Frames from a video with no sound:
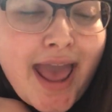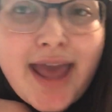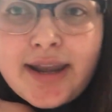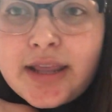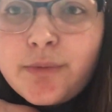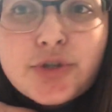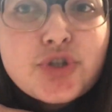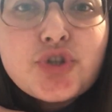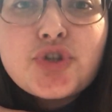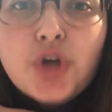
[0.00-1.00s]
And he
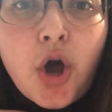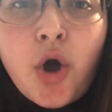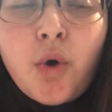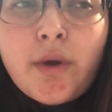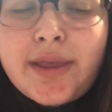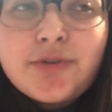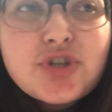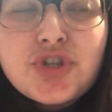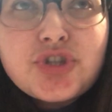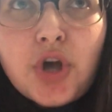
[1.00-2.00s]
was so, he was
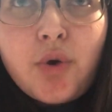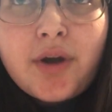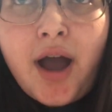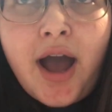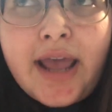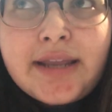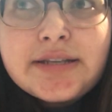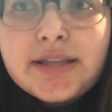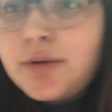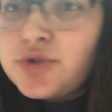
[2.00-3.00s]
just so
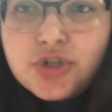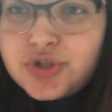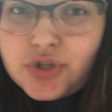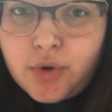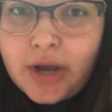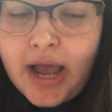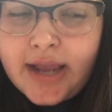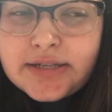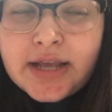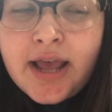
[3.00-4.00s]
kind. He was just so
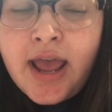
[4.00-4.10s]
kind.